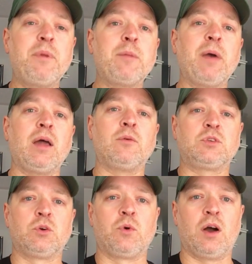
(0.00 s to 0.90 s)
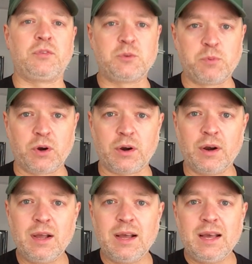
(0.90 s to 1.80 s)
Big Ben, so
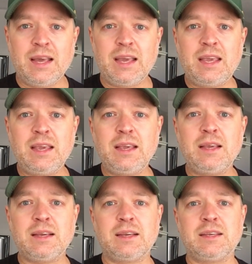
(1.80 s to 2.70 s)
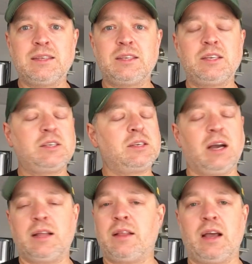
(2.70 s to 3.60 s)
Roethlisberger. He's
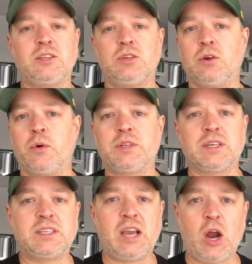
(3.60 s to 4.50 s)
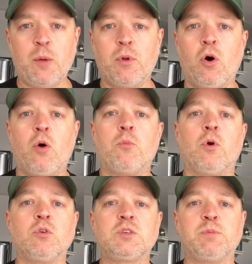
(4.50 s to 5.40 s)
got, as you know, he's got terrible home
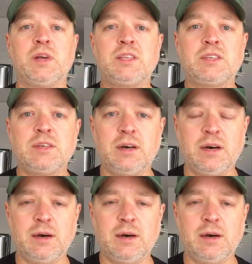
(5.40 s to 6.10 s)
road splits.